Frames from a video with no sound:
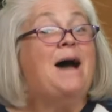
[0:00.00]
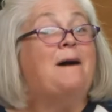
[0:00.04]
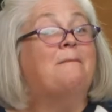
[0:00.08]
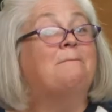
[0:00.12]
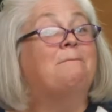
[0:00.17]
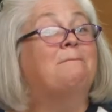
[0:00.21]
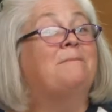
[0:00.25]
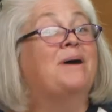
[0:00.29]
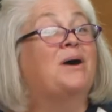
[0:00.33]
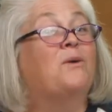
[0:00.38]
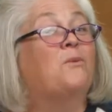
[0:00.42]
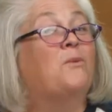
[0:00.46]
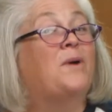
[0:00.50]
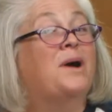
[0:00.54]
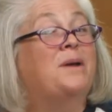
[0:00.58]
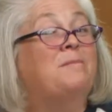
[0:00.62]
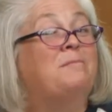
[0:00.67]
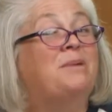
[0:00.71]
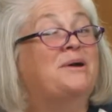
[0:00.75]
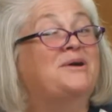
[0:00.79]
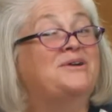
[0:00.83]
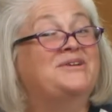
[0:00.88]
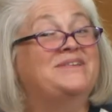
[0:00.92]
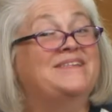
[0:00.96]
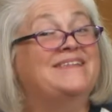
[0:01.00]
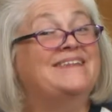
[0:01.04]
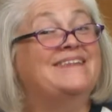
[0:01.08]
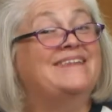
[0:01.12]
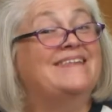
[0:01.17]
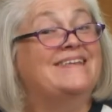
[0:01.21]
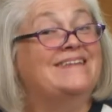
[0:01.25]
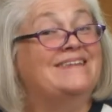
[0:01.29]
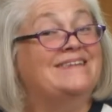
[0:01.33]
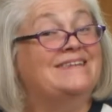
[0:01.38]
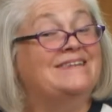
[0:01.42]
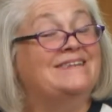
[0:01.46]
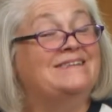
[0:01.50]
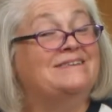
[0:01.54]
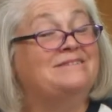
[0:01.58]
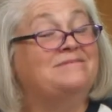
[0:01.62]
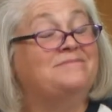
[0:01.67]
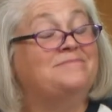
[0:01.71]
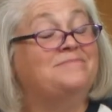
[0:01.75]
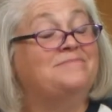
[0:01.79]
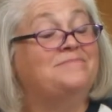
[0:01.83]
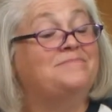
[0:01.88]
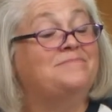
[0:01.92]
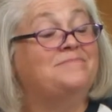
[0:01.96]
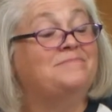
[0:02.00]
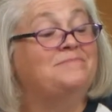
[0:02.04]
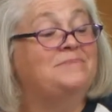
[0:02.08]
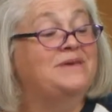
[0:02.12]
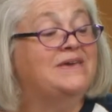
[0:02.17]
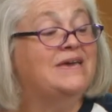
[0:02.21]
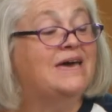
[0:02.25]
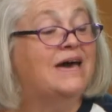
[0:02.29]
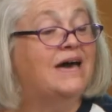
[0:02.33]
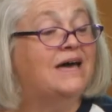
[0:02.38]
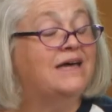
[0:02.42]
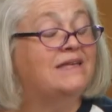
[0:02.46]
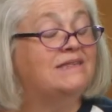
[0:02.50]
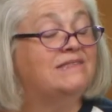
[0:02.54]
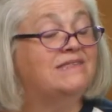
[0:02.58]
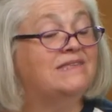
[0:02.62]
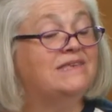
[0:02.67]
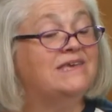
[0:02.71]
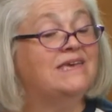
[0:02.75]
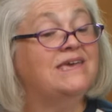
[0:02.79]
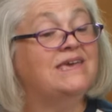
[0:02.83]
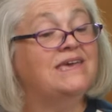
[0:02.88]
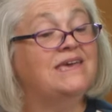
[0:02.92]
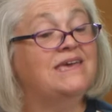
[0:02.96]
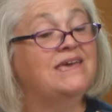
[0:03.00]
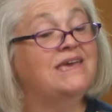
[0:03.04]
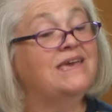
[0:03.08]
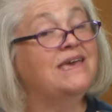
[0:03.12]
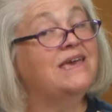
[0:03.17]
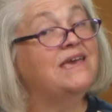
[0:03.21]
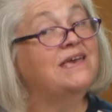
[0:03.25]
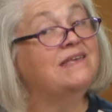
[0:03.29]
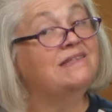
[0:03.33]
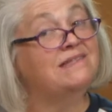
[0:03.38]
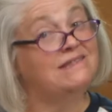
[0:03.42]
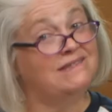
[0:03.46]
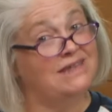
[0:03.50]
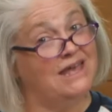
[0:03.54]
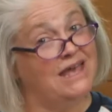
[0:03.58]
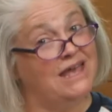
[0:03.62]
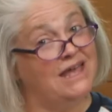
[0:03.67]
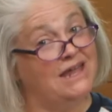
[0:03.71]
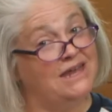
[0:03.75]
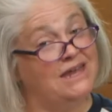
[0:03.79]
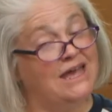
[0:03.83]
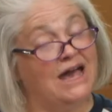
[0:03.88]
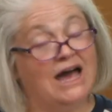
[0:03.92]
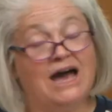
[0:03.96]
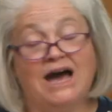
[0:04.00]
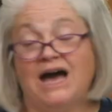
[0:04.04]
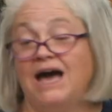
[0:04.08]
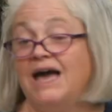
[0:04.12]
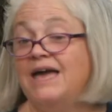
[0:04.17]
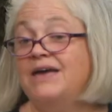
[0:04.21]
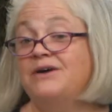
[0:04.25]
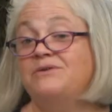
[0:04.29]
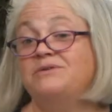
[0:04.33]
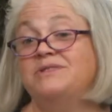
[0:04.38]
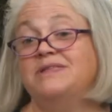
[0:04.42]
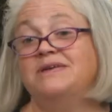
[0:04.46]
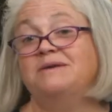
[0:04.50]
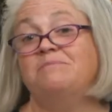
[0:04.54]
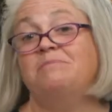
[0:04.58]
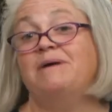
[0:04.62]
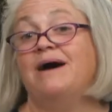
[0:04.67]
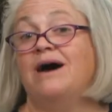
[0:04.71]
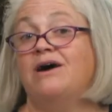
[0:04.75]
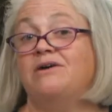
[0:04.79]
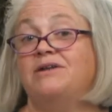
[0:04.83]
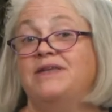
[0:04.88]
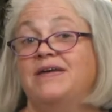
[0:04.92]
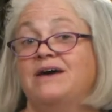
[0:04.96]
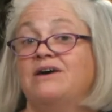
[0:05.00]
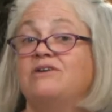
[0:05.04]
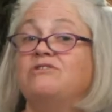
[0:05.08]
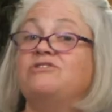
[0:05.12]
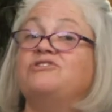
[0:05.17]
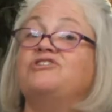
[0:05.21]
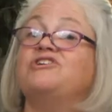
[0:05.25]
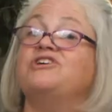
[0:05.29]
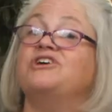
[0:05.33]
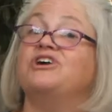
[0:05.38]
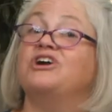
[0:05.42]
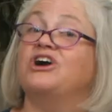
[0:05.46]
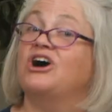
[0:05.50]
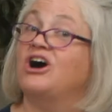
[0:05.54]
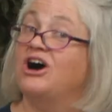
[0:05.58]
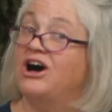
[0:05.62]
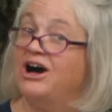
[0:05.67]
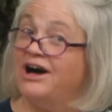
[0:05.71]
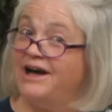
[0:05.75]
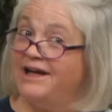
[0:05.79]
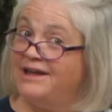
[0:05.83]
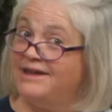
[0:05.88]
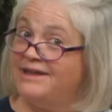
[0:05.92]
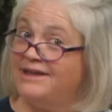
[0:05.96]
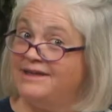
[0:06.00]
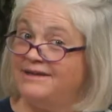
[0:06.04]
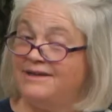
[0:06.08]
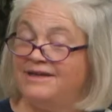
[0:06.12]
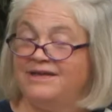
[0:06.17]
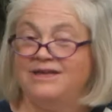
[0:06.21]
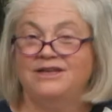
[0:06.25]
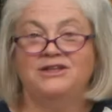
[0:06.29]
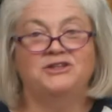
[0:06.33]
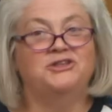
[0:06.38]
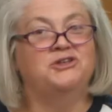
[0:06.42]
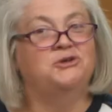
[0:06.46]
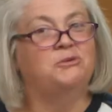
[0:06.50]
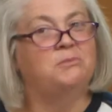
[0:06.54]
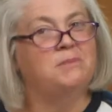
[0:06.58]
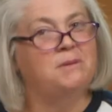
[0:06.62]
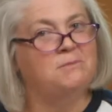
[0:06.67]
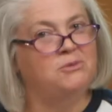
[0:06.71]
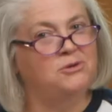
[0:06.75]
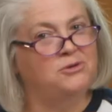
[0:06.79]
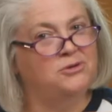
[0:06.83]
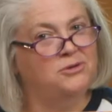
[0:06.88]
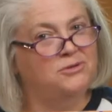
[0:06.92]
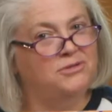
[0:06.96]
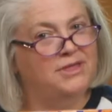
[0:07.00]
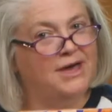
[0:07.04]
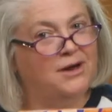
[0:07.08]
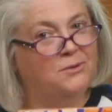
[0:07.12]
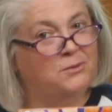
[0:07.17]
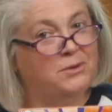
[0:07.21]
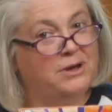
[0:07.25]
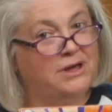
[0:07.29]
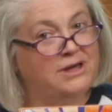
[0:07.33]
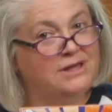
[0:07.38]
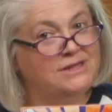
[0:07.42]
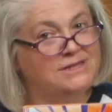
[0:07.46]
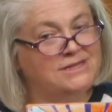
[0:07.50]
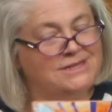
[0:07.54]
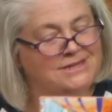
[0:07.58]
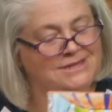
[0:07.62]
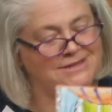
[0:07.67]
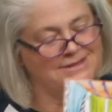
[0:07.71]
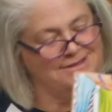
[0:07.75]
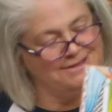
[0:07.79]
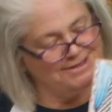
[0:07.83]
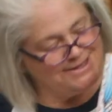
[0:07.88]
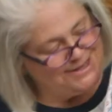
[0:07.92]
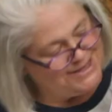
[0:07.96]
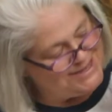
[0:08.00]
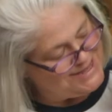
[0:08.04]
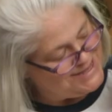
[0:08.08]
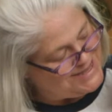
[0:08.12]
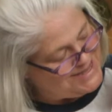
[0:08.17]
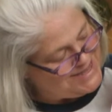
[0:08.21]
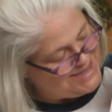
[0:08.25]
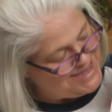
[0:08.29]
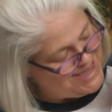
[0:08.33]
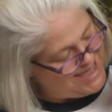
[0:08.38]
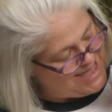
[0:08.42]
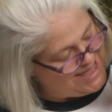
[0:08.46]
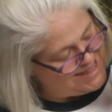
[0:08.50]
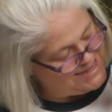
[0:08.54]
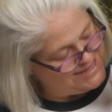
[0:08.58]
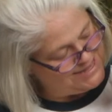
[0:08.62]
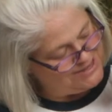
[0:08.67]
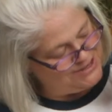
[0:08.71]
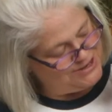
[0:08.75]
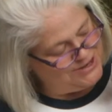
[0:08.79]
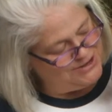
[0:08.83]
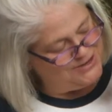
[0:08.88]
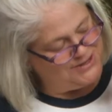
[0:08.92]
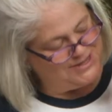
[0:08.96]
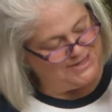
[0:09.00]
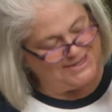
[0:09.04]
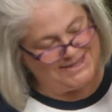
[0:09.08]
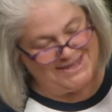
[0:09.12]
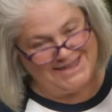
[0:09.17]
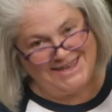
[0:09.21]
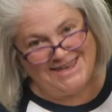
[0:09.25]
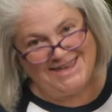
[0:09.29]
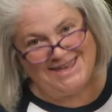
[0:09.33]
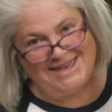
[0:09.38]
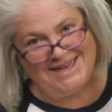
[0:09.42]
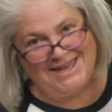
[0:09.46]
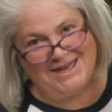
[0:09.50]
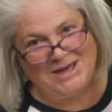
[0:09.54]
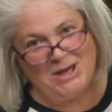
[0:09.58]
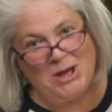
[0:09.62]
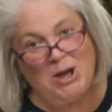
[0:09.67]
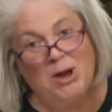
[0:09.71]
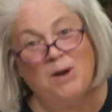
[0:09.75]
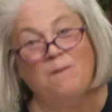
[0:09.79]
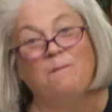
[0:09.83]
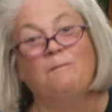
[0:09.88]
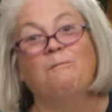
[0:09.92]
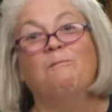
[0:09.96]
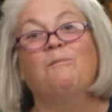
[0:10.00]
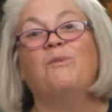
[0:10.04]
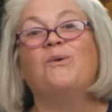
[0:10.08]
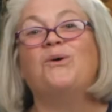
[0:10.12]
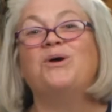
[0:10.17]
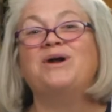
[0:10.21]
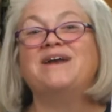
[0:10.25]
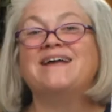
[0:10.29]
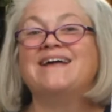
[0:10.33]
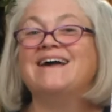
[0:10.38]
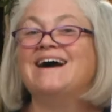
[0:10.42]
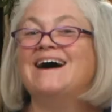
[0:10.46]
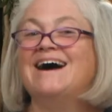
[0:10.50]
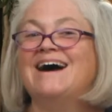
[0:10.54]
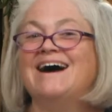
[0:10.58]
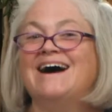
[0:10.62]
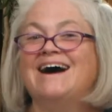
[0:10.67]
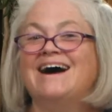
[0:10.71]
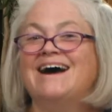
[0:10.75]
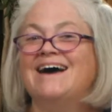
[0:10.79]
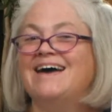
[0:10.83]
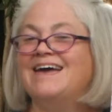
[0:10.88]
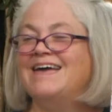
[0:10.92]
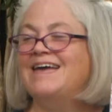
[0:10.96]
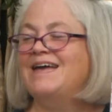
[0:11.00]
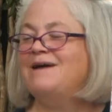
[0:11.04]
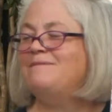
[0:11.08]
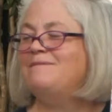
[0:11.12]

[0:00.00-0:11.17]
But one person didn't, because he said, I only bow down to God. Do you remember who that was? Yes, do you see? Mordecai.